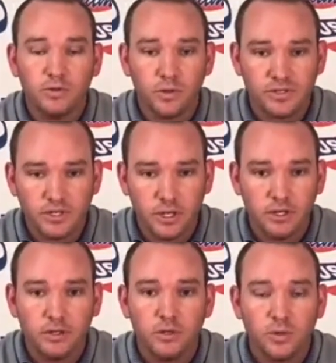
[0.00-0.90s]
your
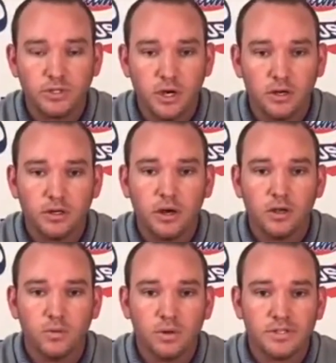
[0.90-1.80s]
son, your daughter
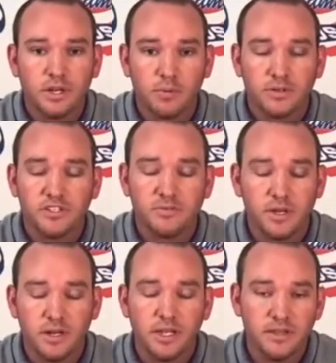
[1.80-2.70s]
are the ones that are
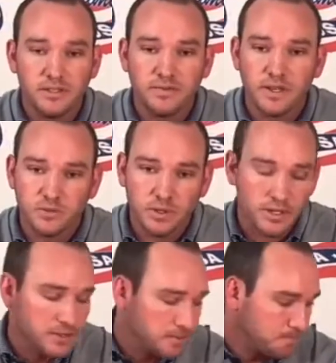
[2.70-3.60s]
participating in these events with
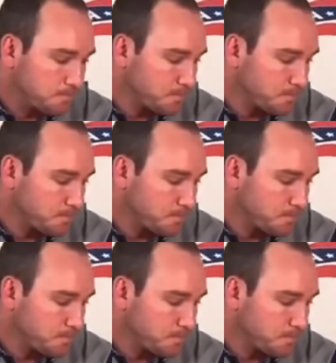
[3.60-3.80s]
us.